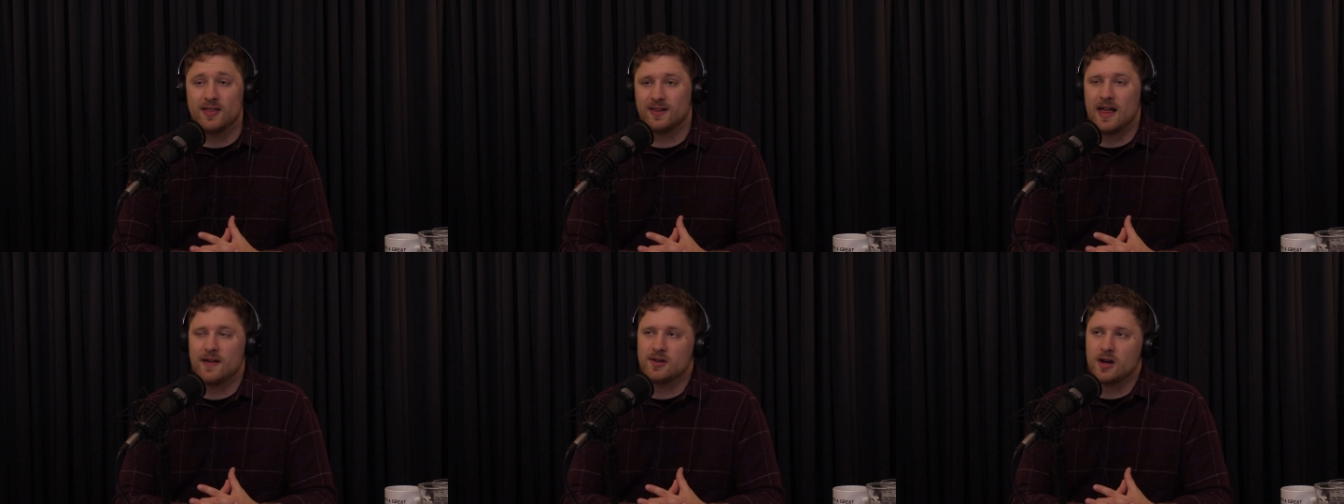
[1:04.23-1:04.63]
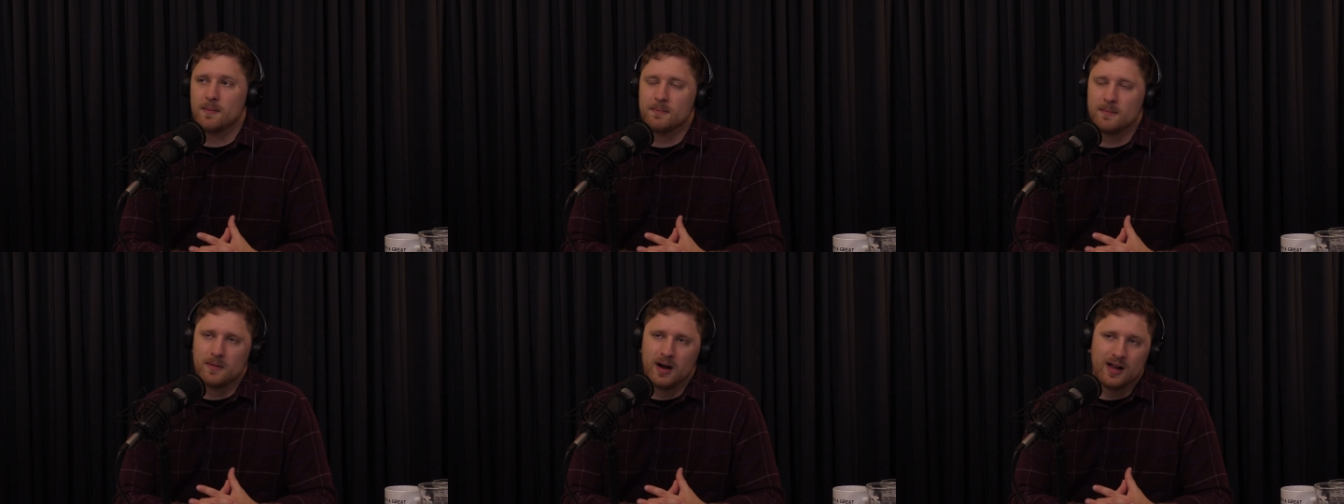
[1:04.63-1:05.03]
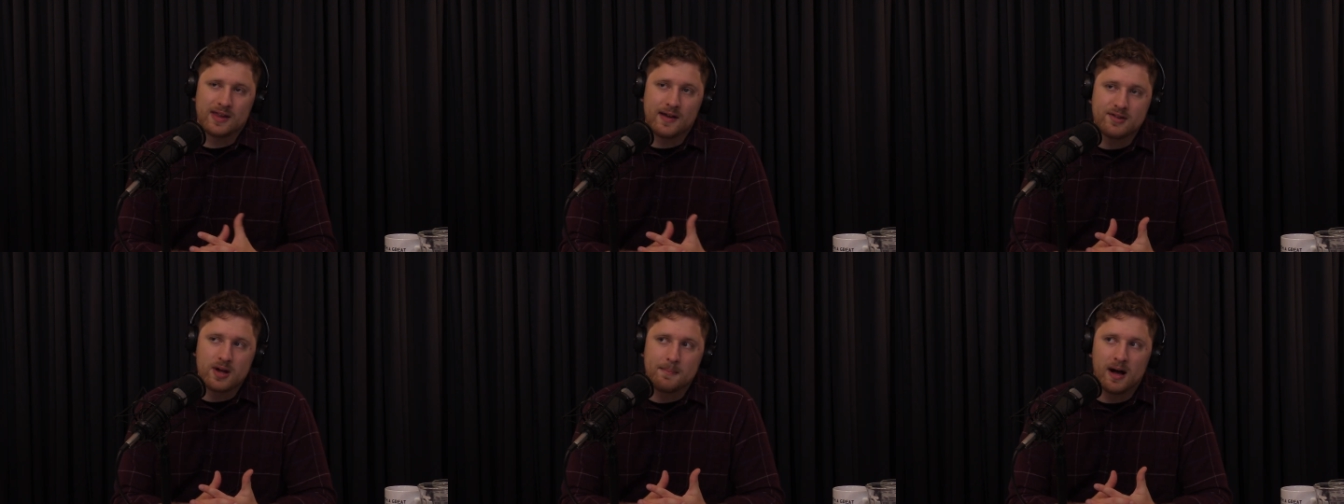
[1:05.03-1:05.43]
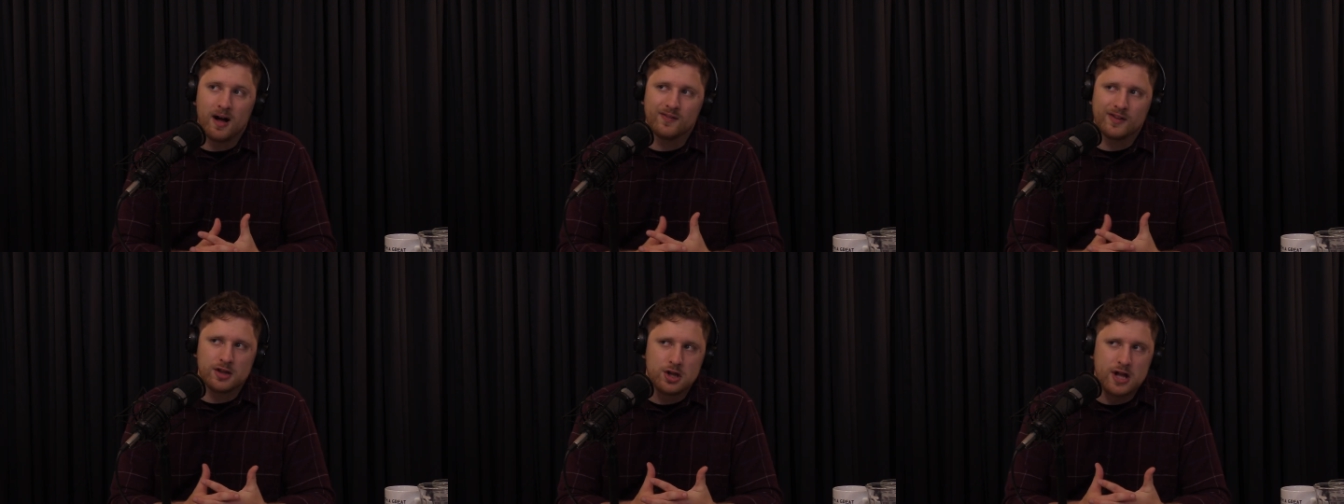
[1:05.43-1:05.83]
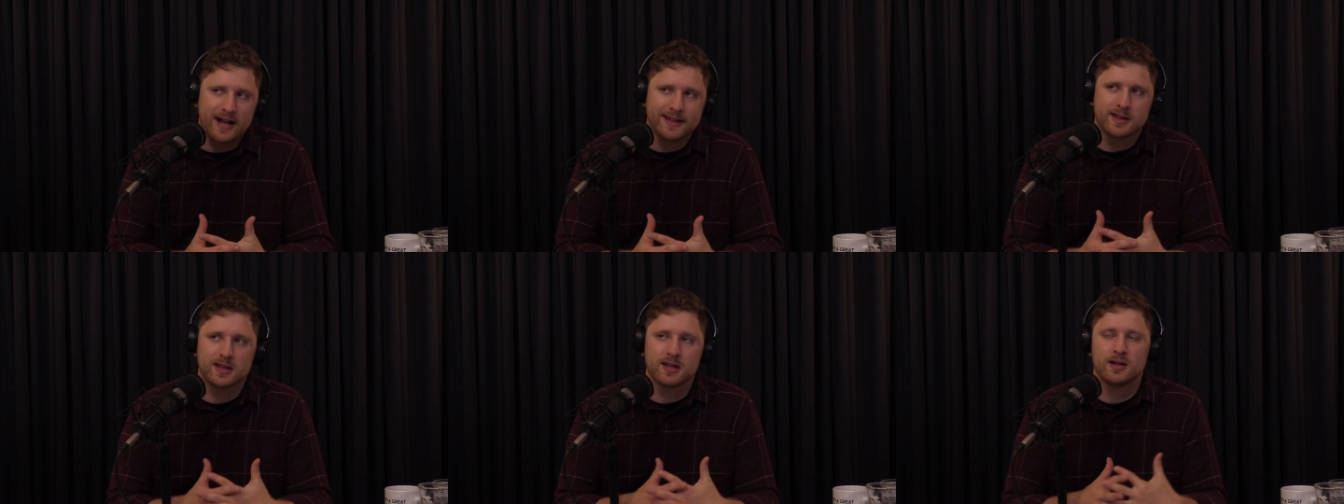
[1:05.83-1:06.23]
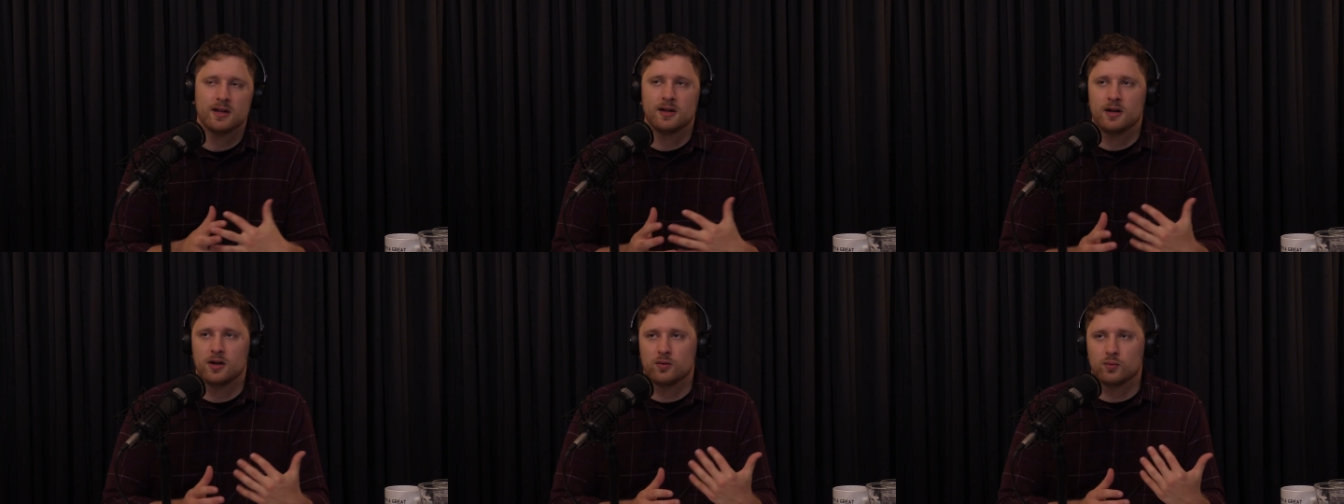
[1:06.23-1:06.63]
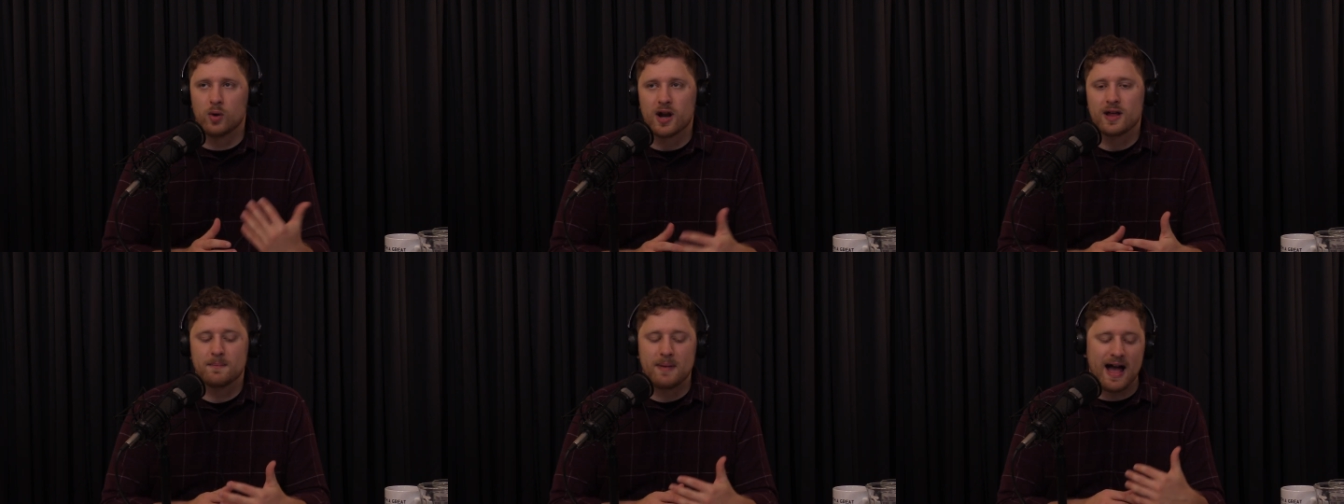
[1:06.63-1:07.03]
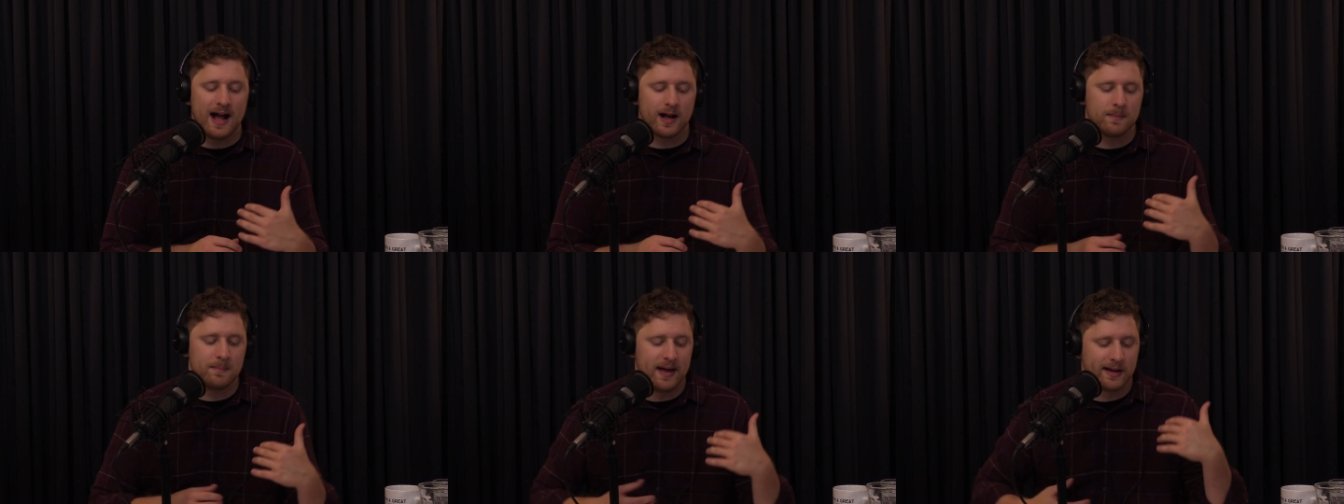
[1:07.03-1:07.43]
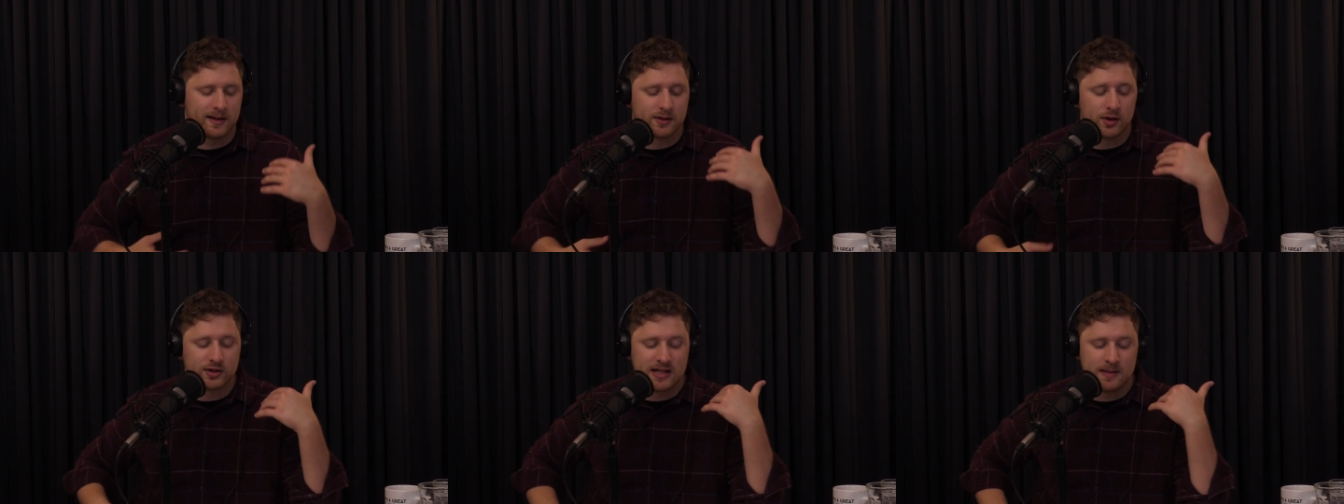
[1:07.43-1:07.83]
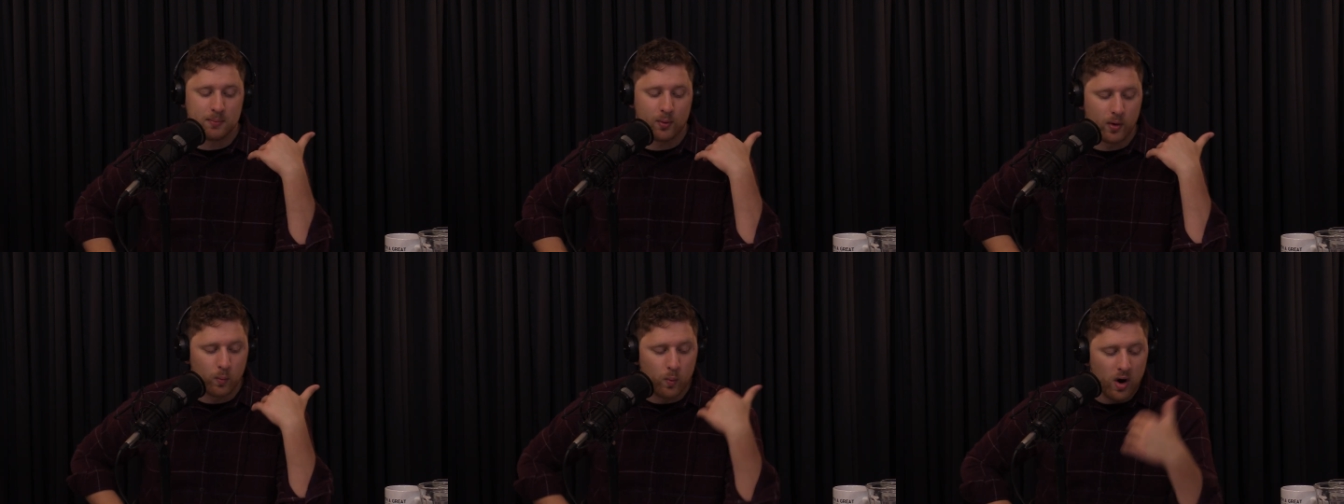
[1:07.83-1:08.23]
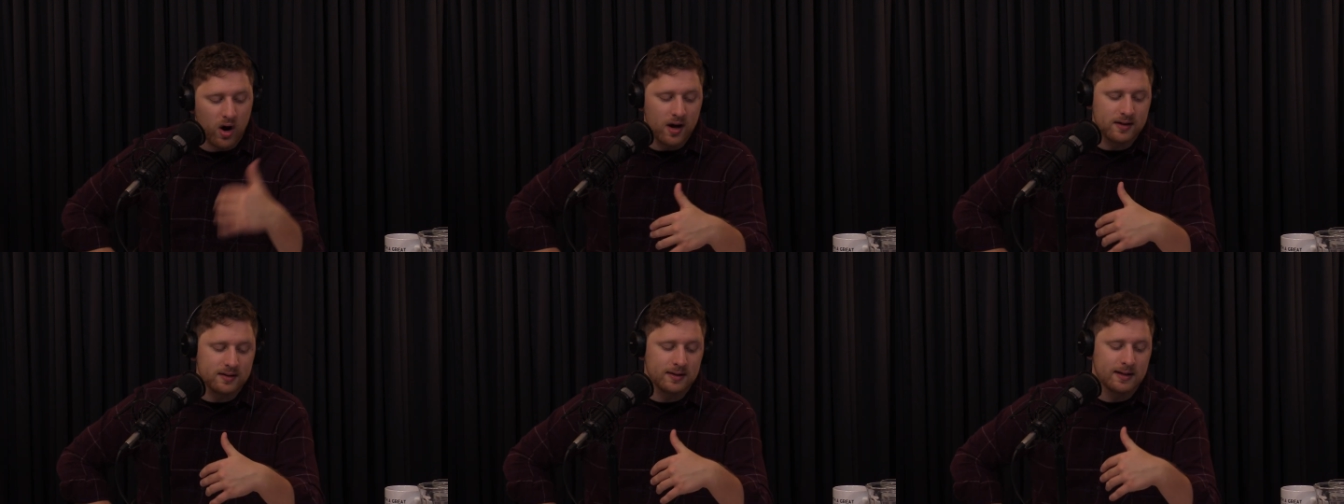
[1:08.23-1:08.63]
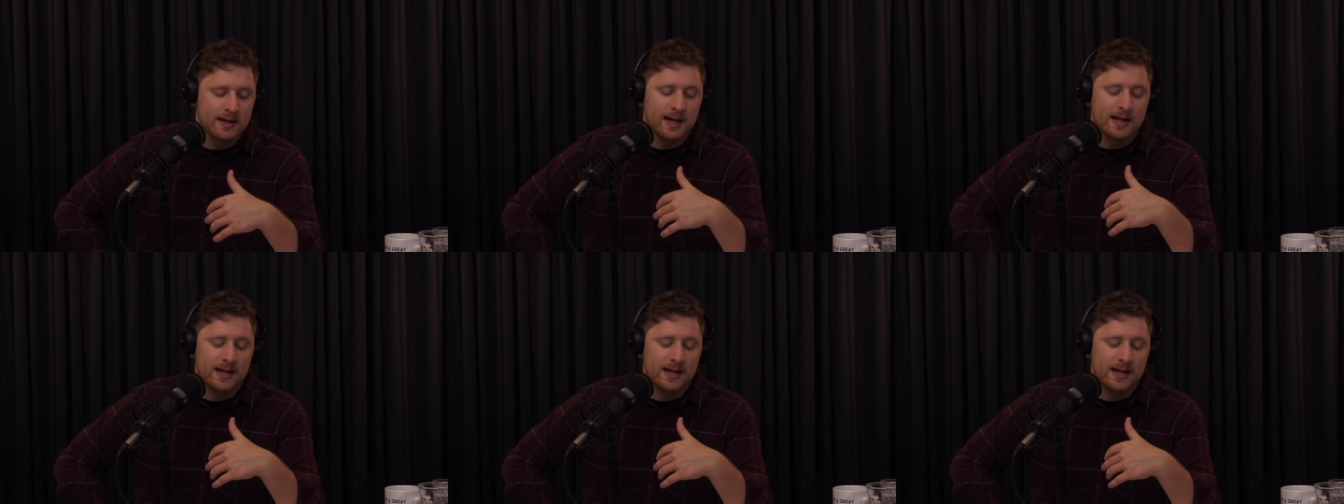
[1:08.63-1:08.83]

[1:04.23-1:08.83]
the Le'Veon Bell, the Jets running back, makes 13.1.